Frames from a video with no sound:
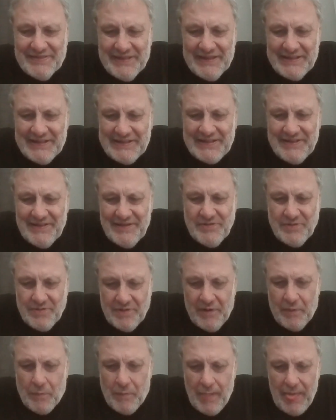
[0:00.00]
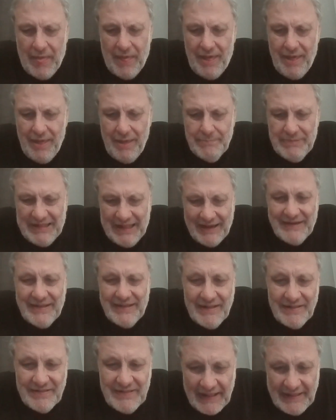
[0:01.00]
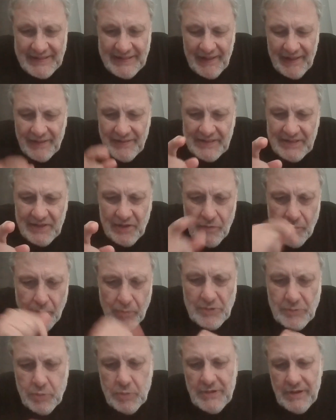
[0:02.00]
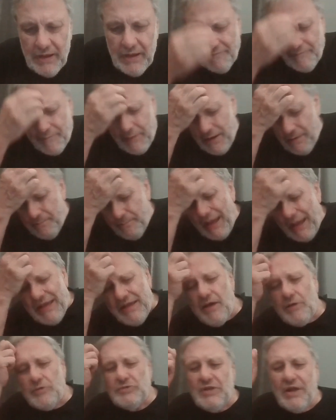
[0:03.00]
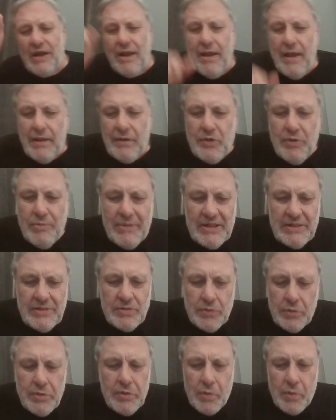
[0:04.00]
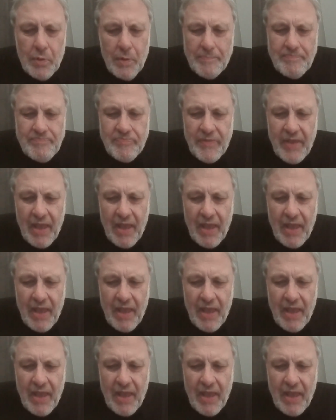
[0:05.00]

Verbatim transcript: in this you know but then, in that sense, you know what would have been my counter argument to you?